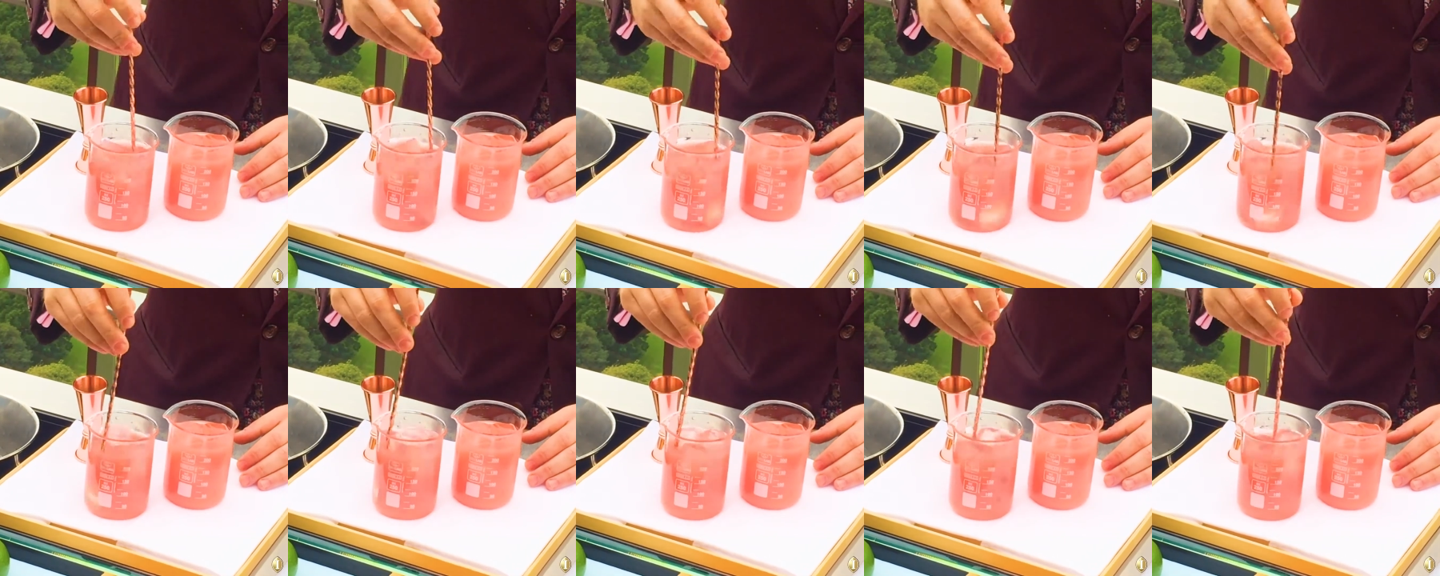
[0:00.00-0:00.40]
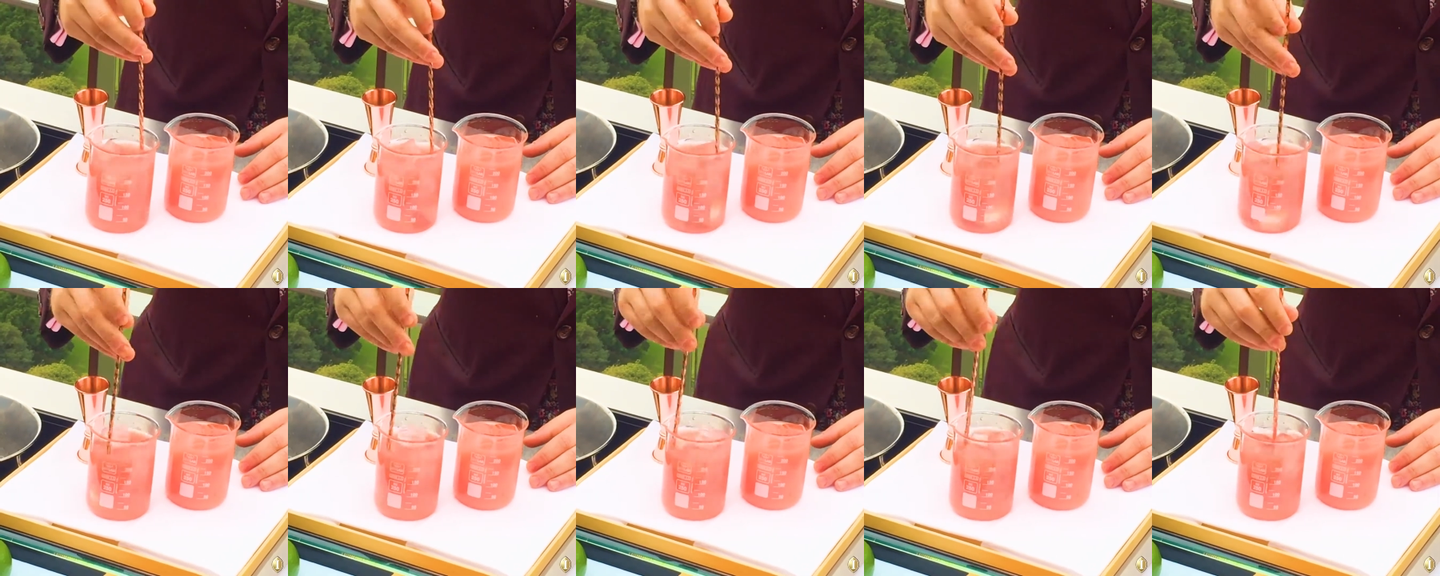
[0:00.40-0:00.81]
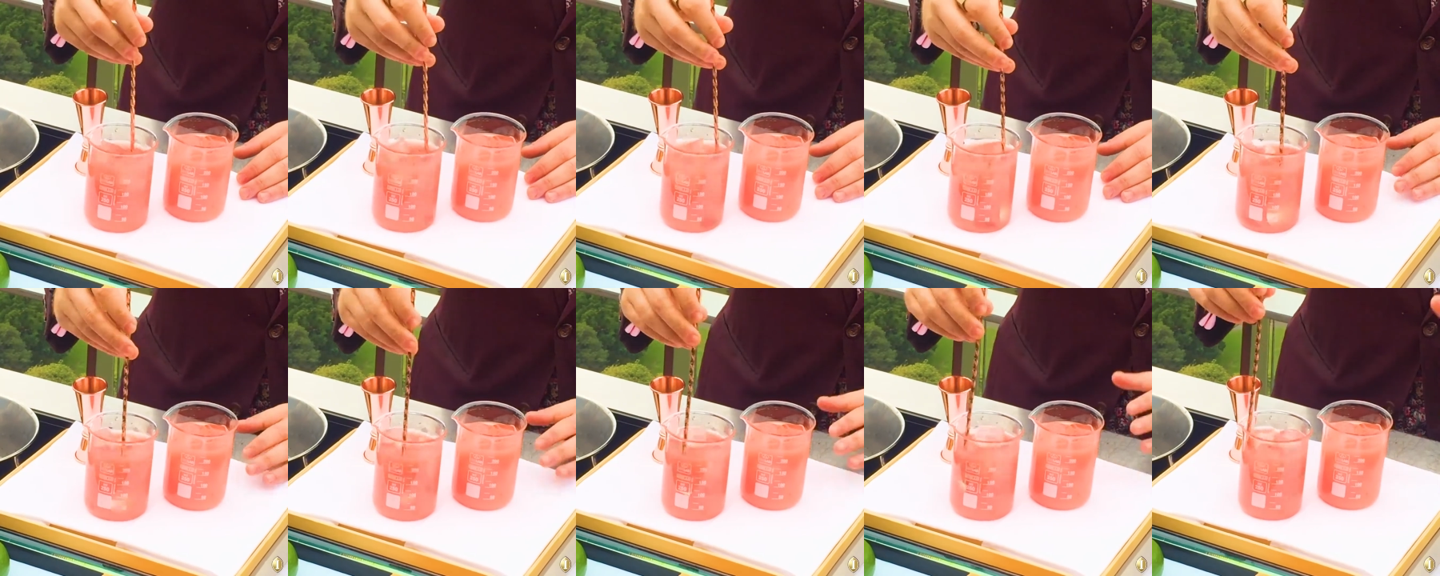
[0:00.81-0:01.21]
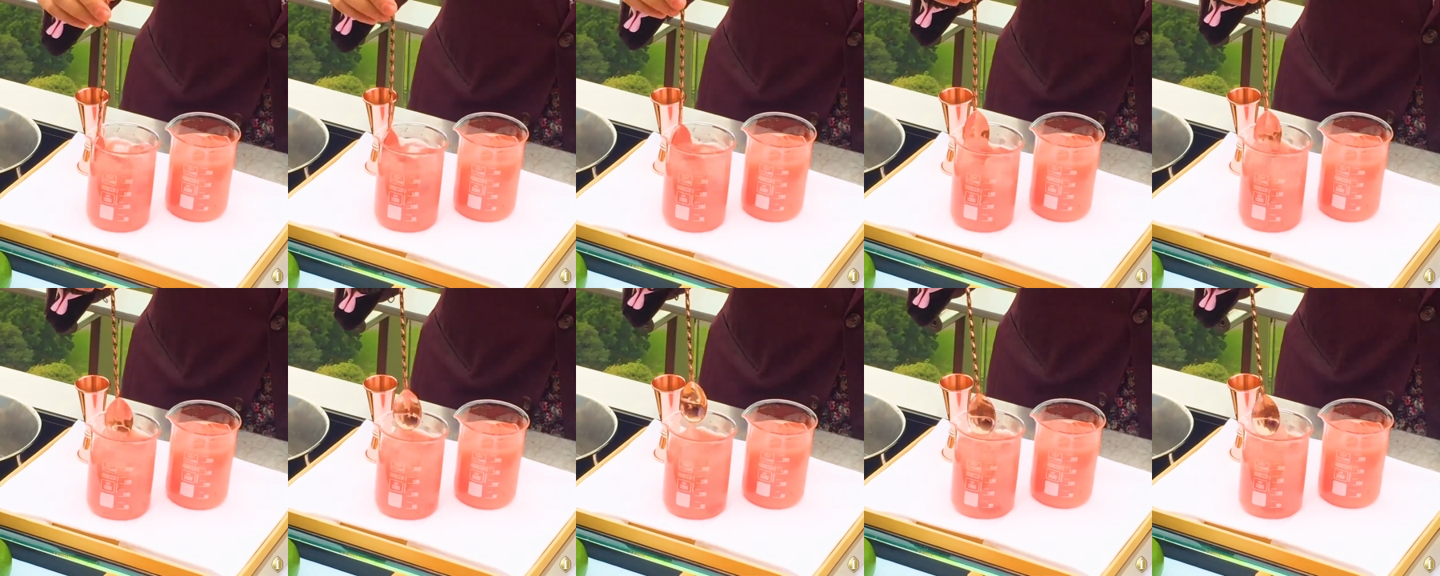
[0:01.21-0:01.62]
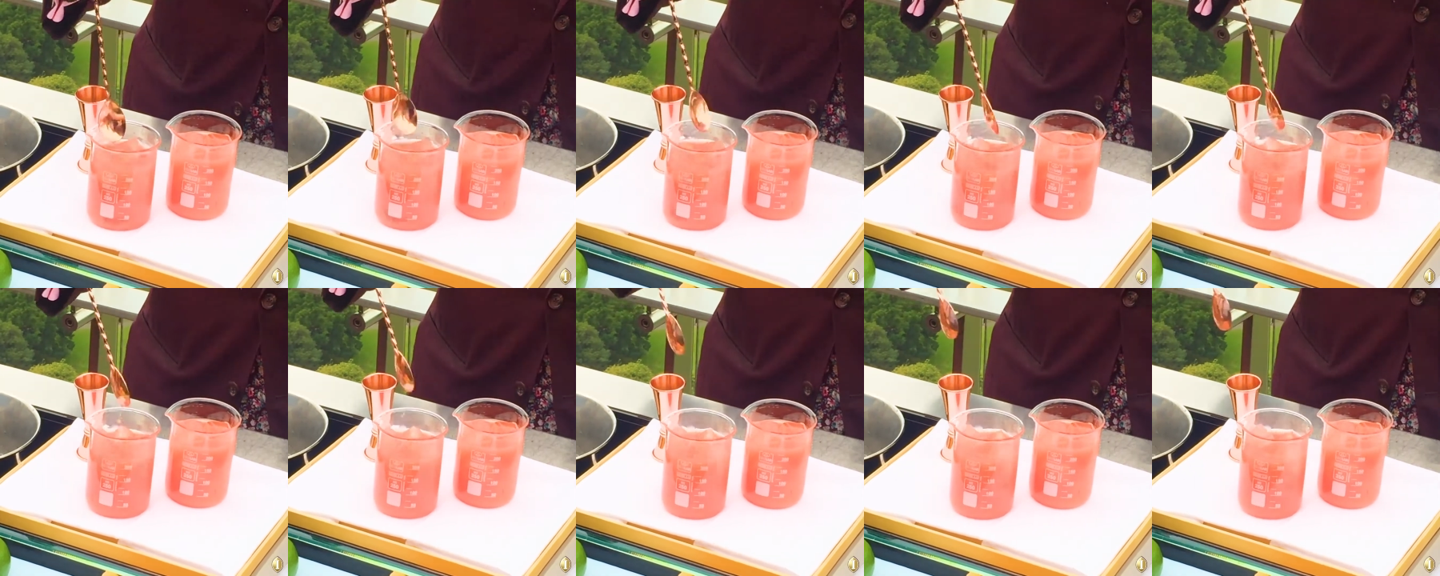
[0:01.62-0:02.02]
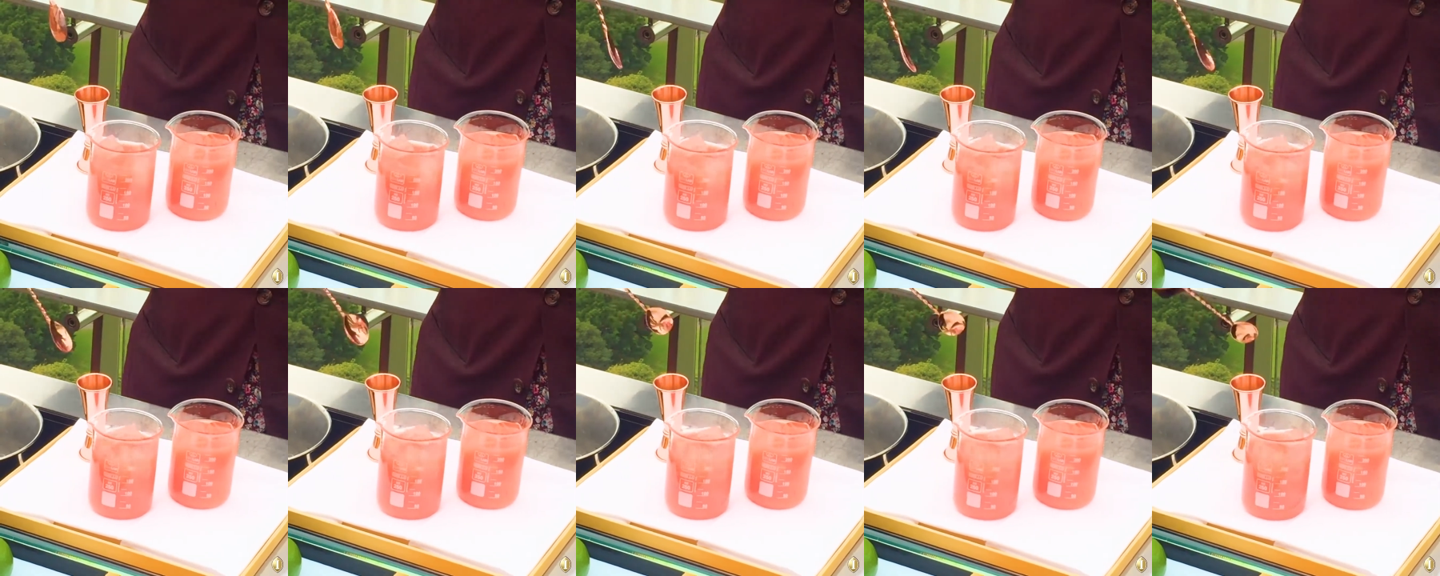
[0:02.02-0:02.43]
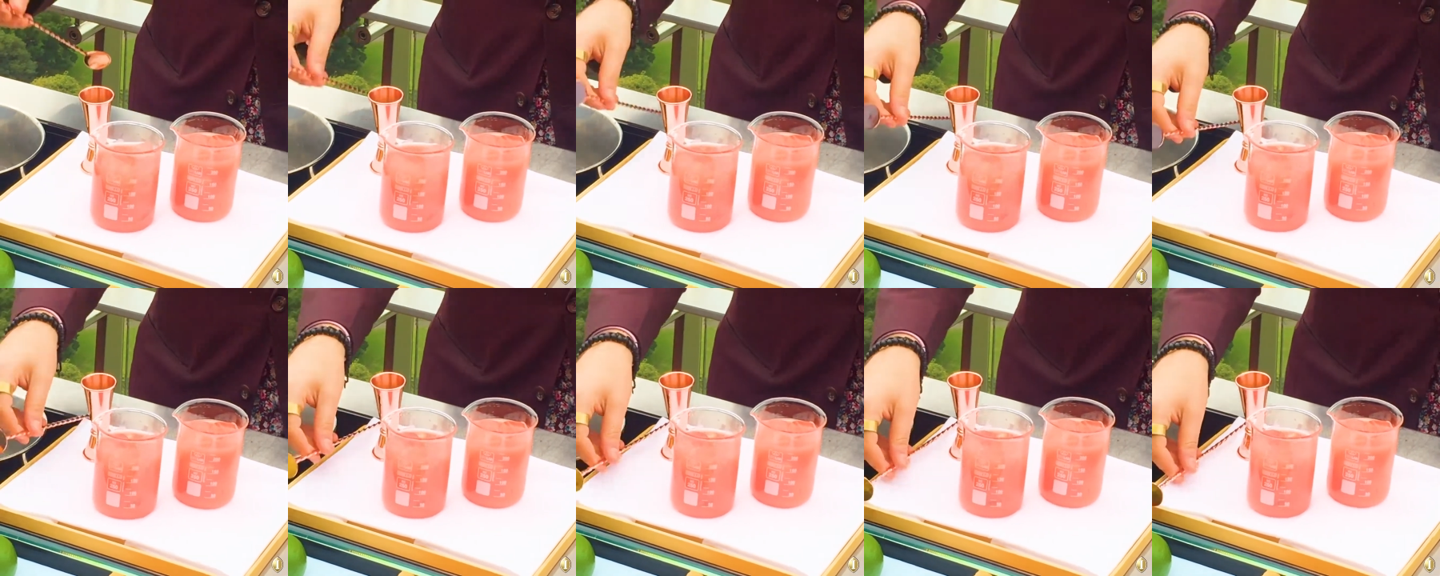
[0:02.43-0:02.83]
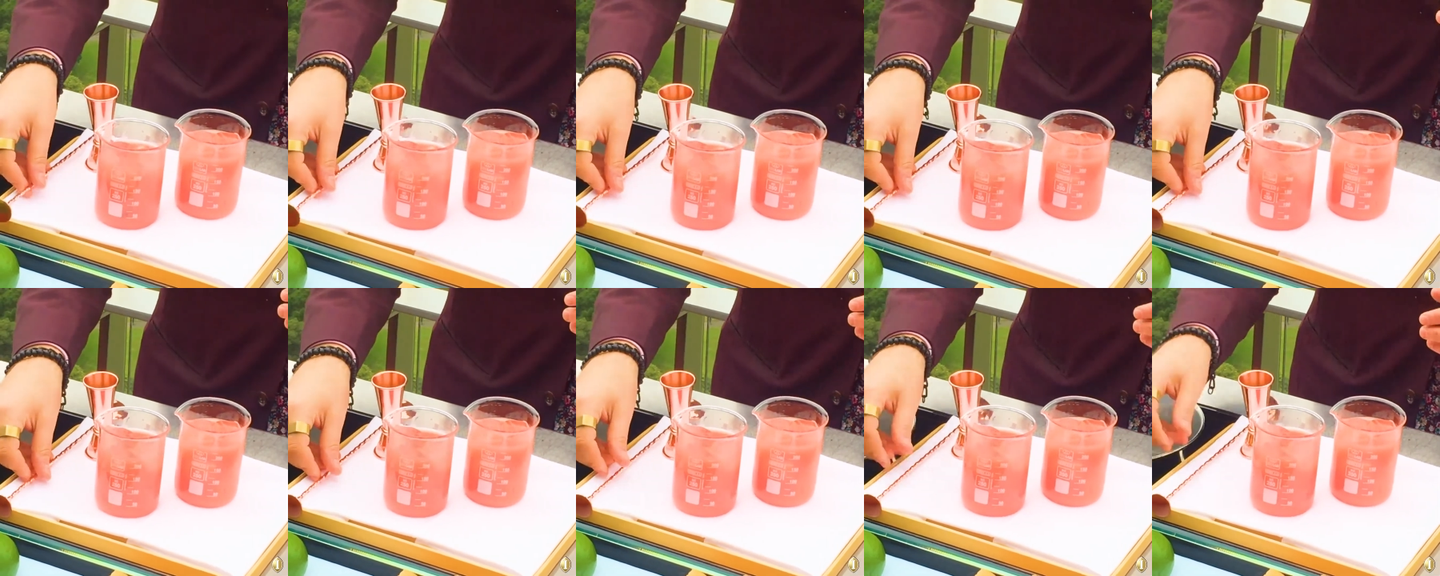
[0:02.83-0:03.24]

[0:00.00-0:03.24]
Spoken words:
Nobody's mouth can be seen.